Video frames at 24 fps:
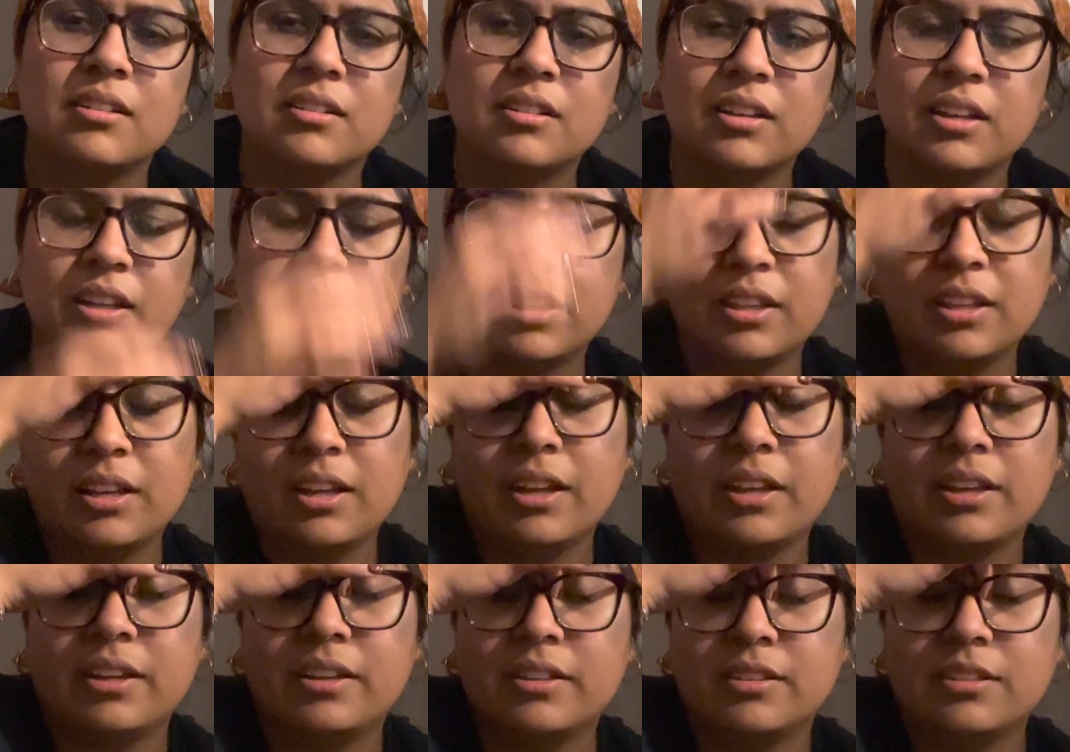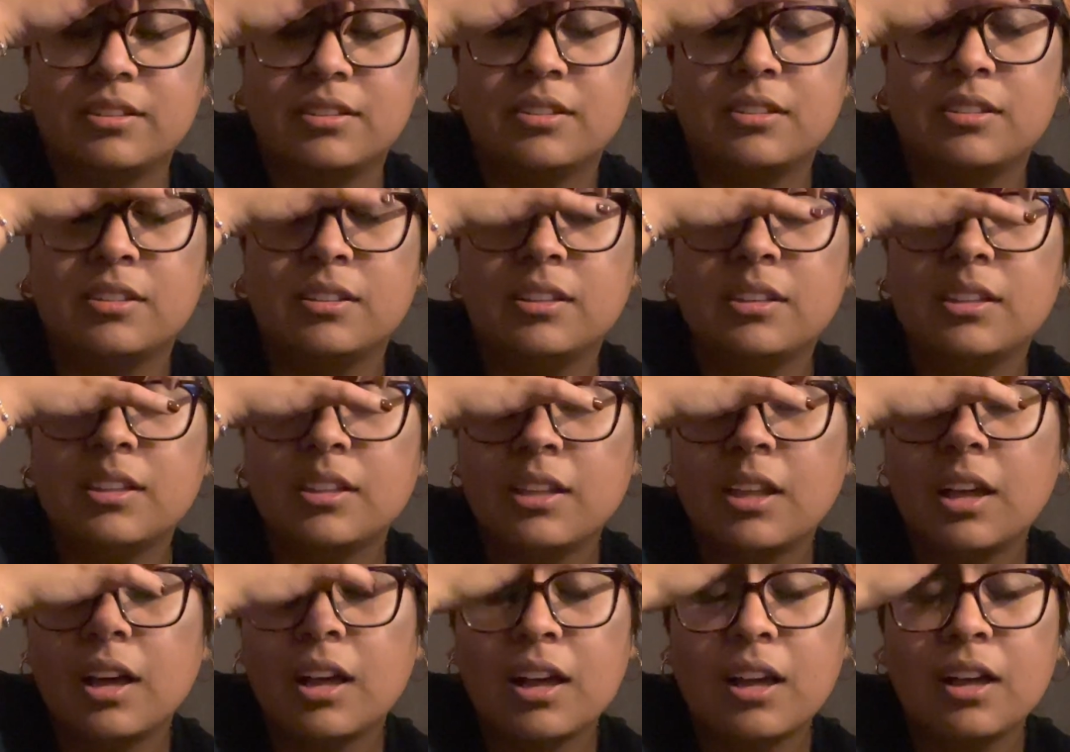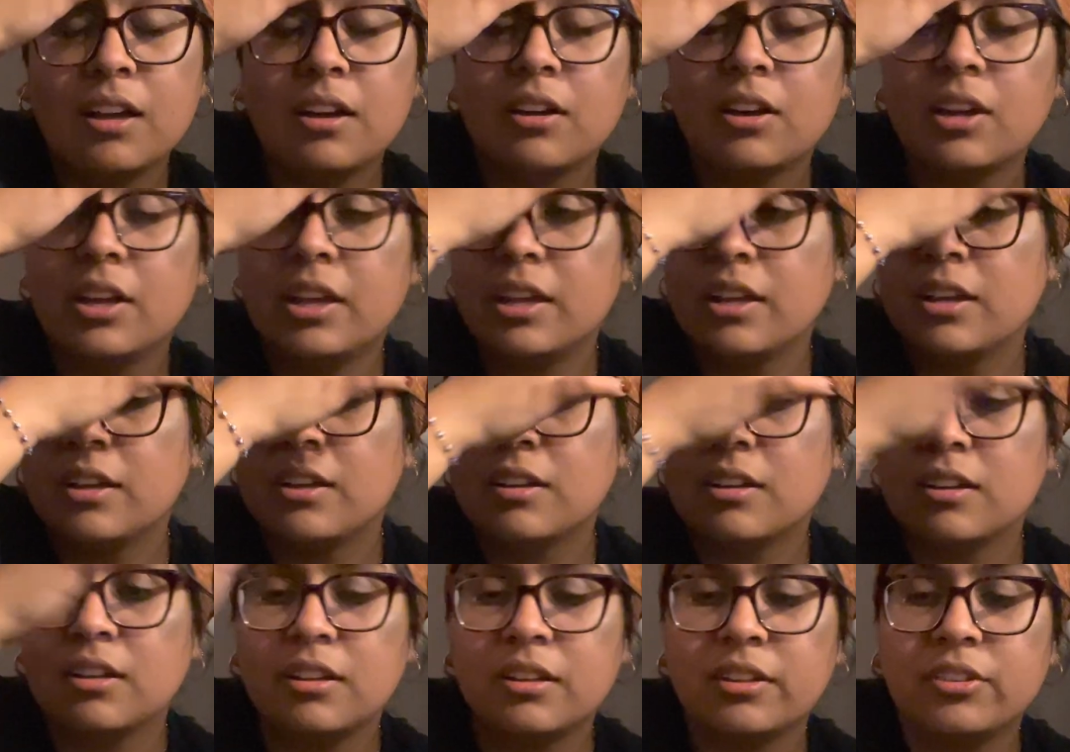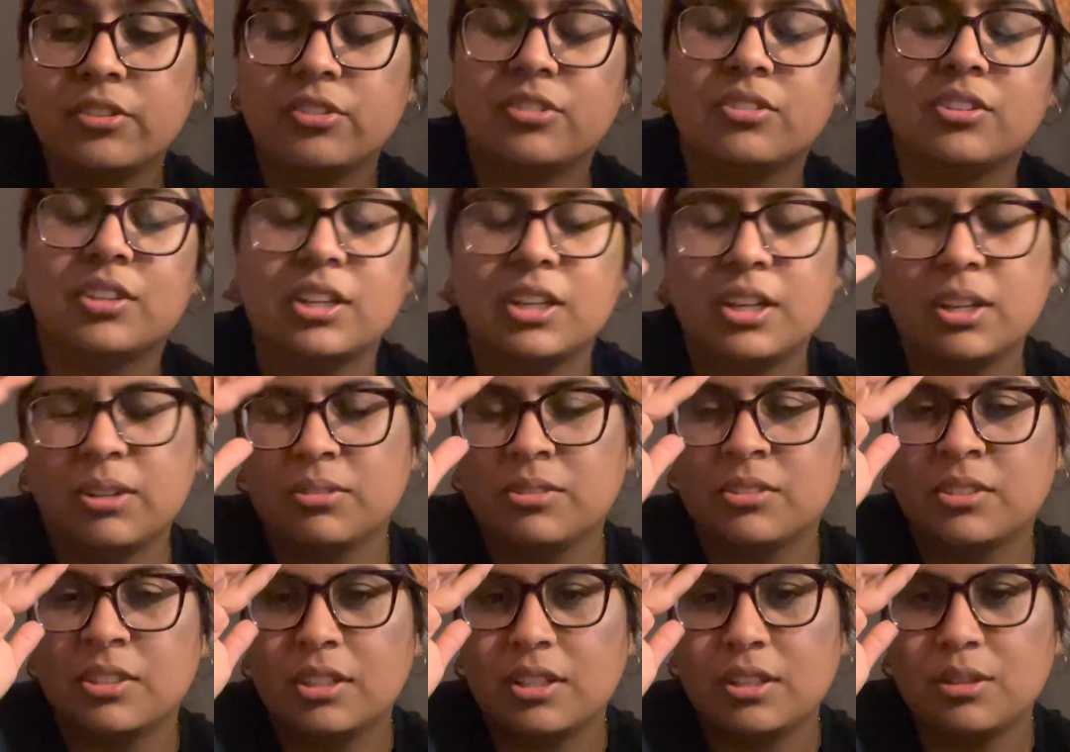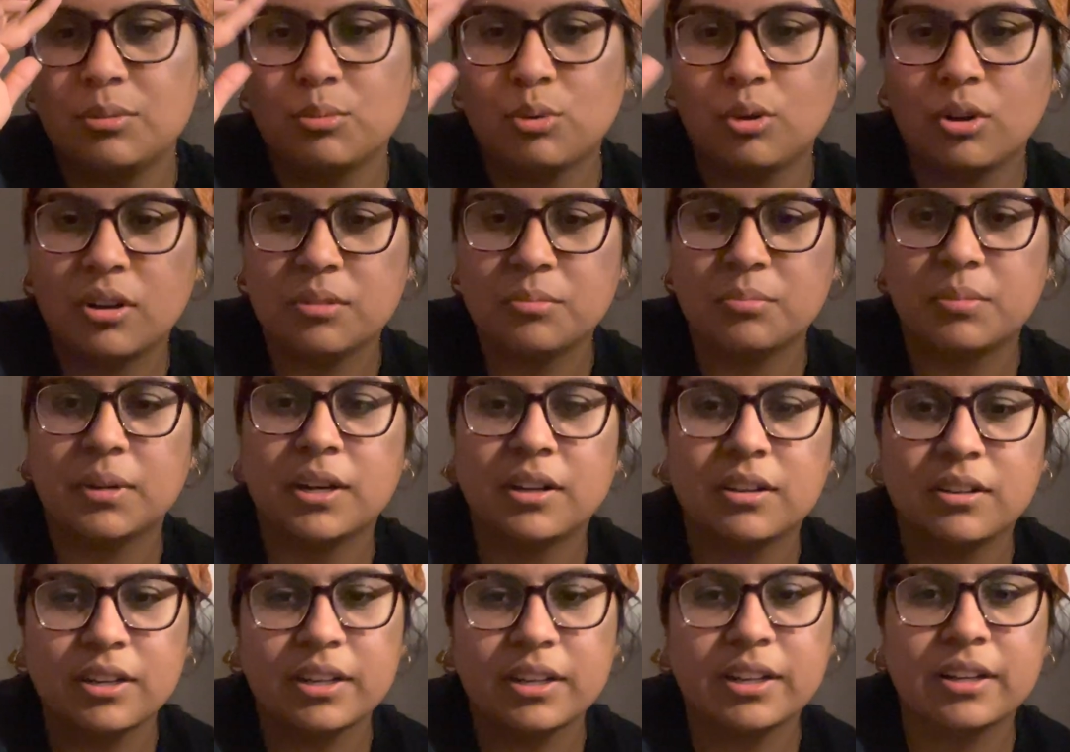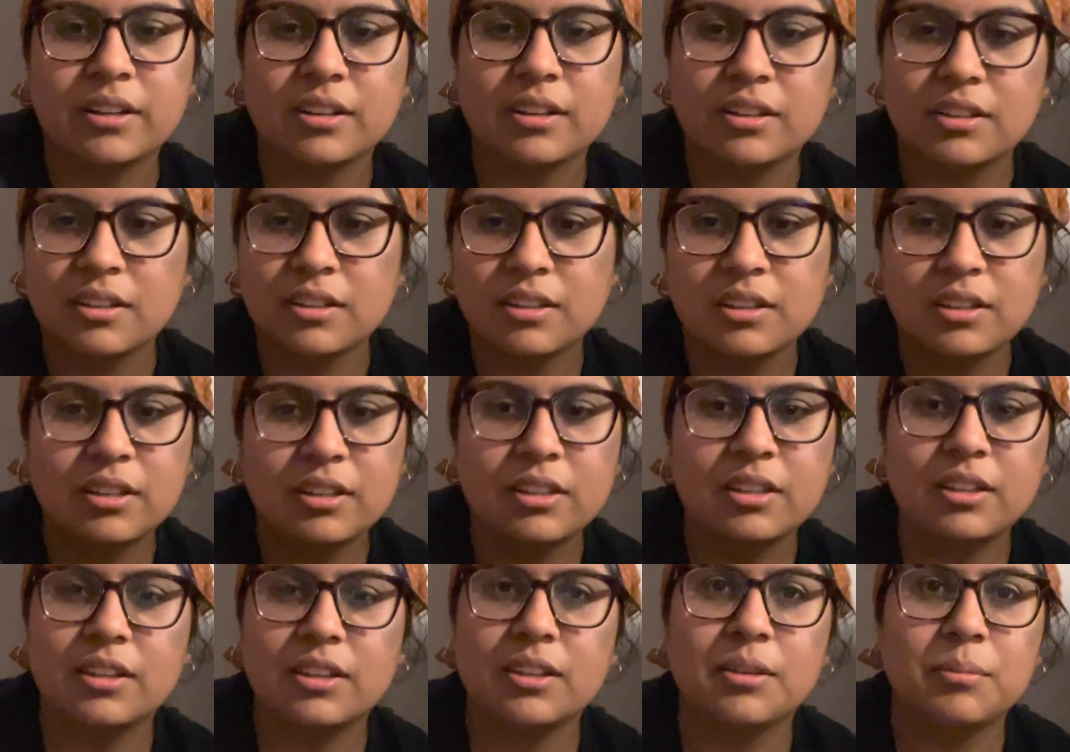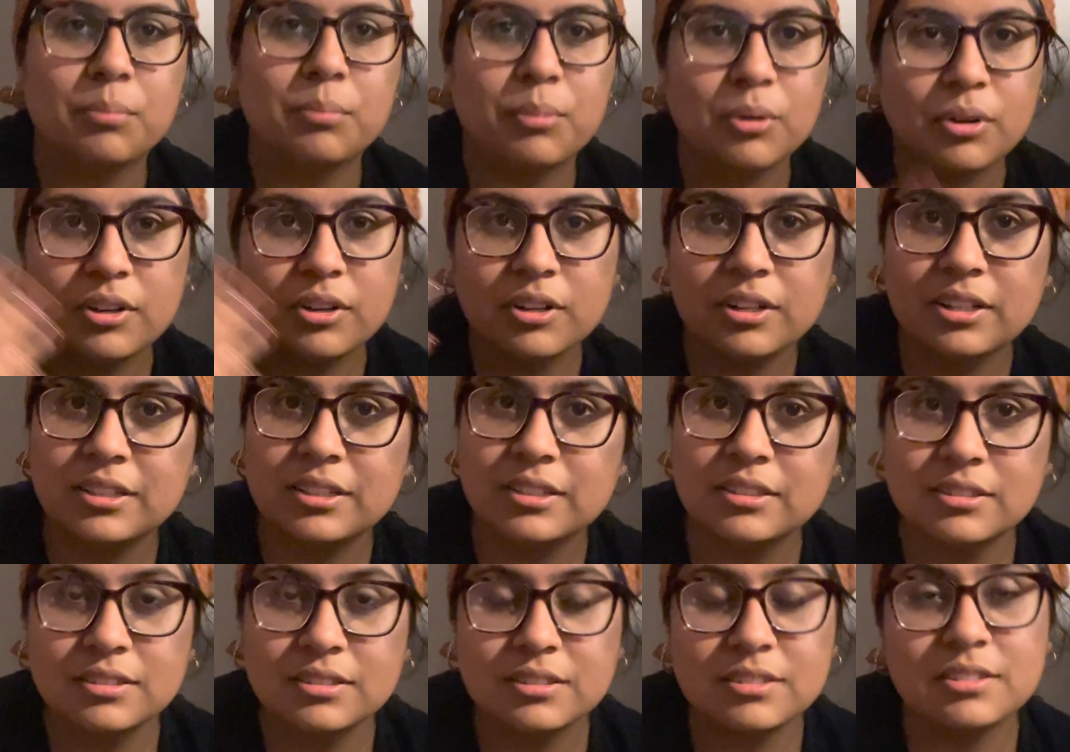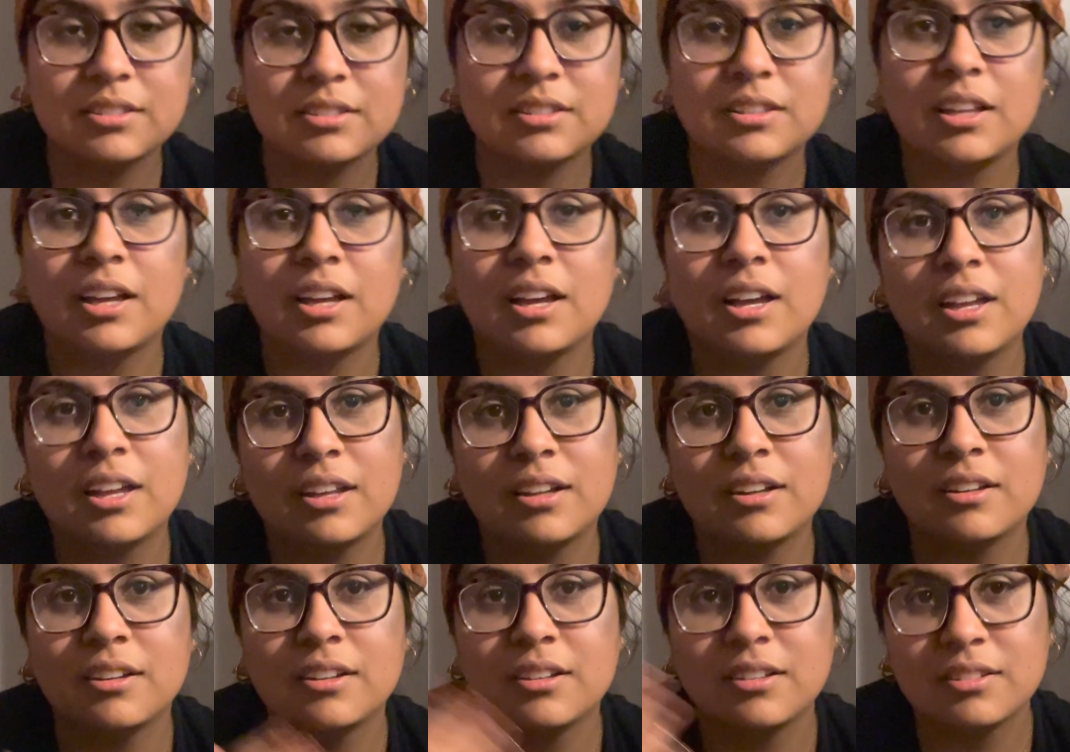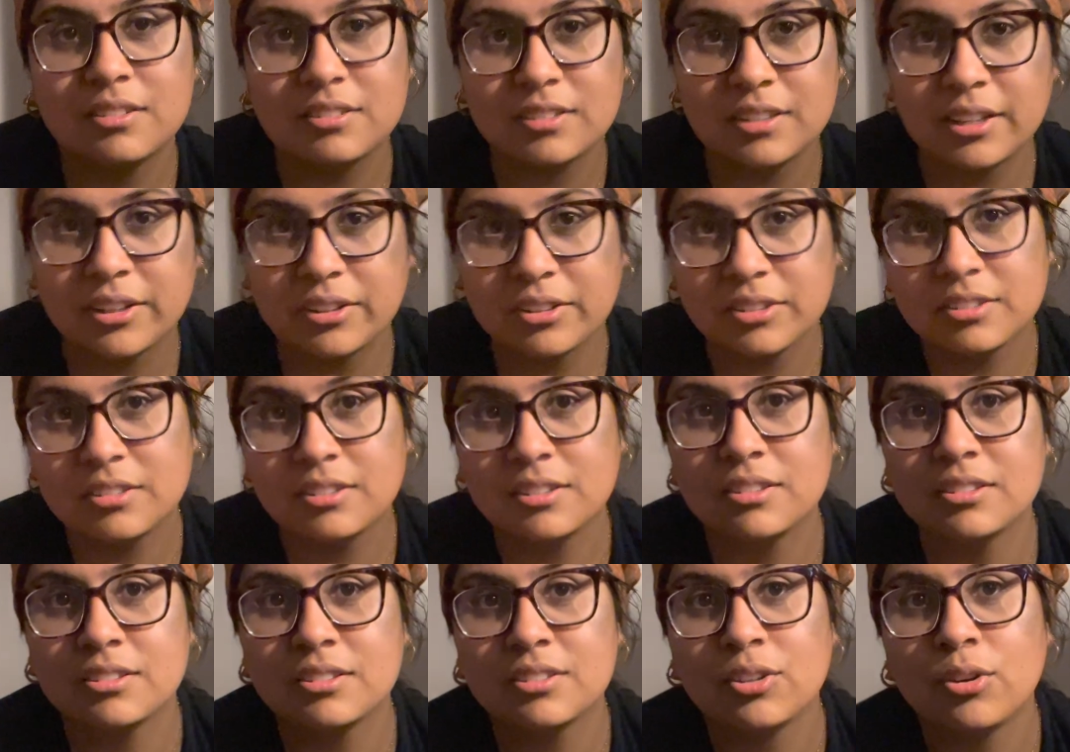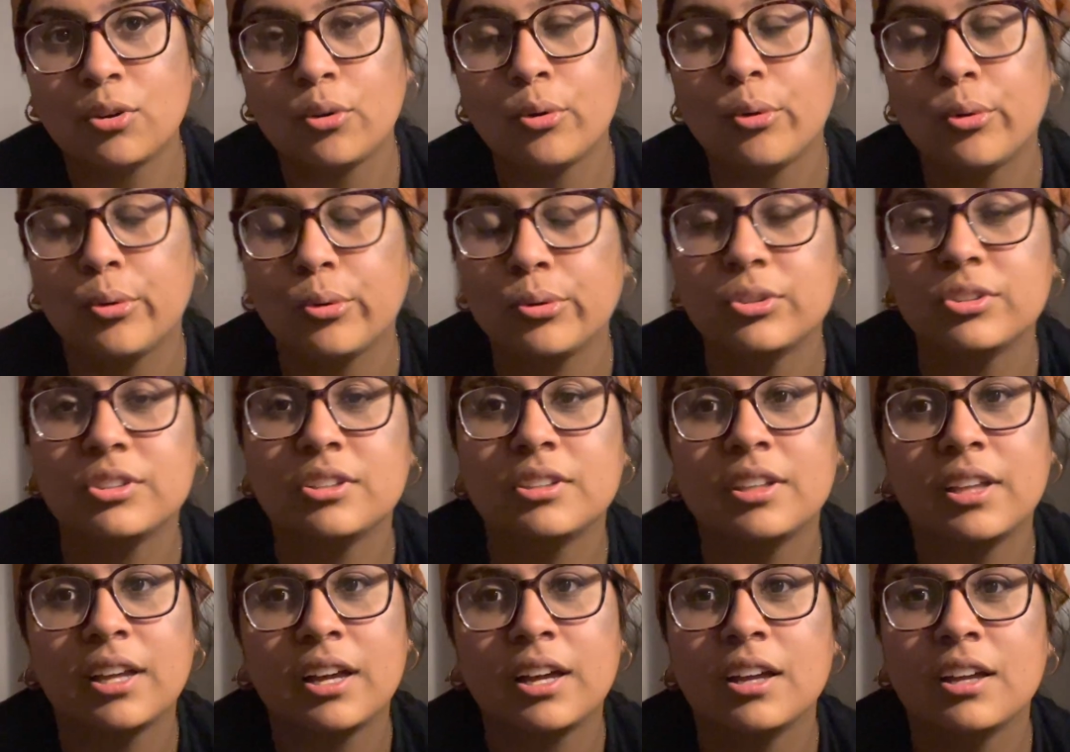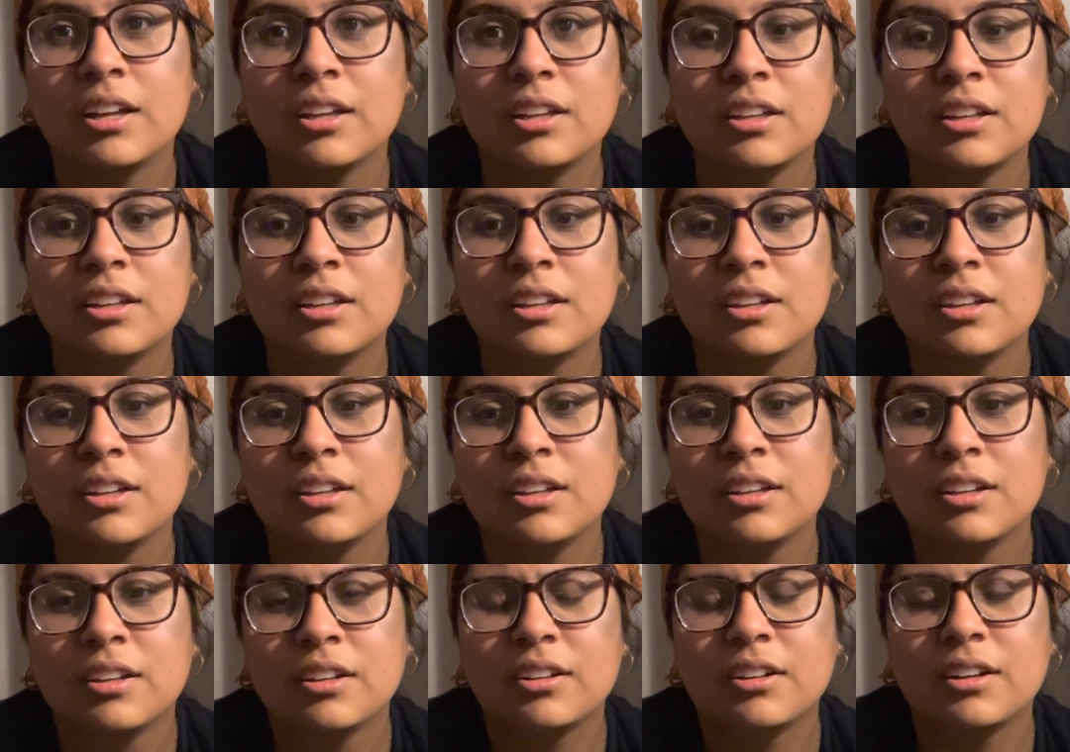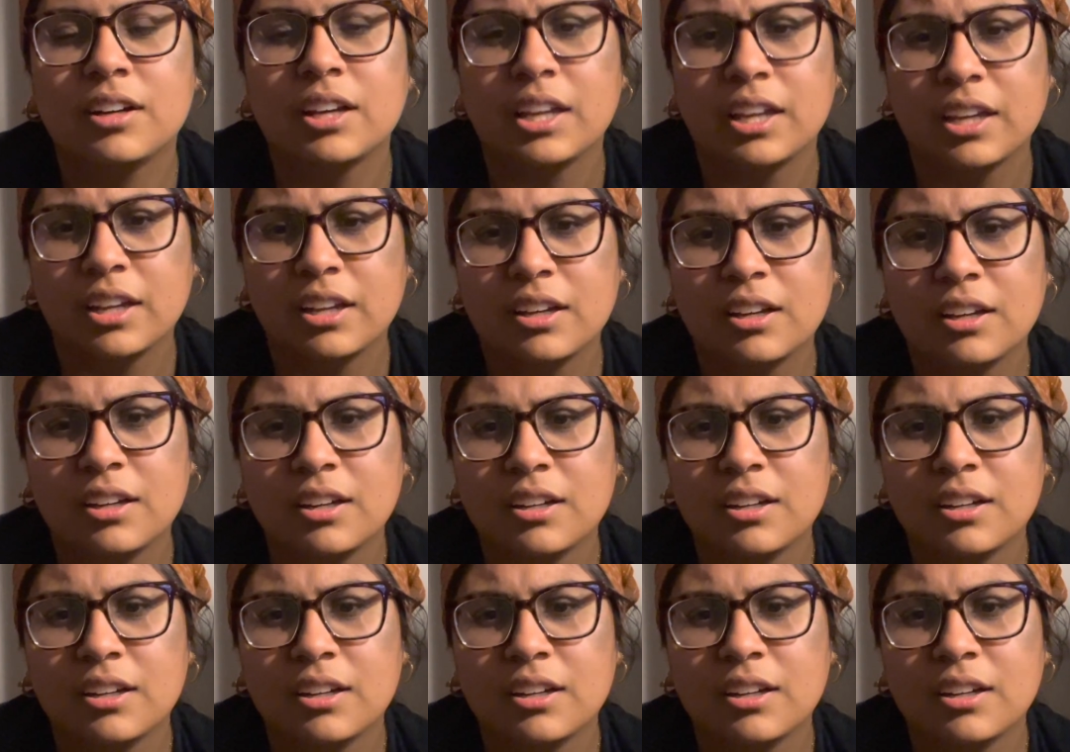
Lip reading: I think I could see that. Like, I just think I was thinking more about like the burdens that us eldest hold, that like,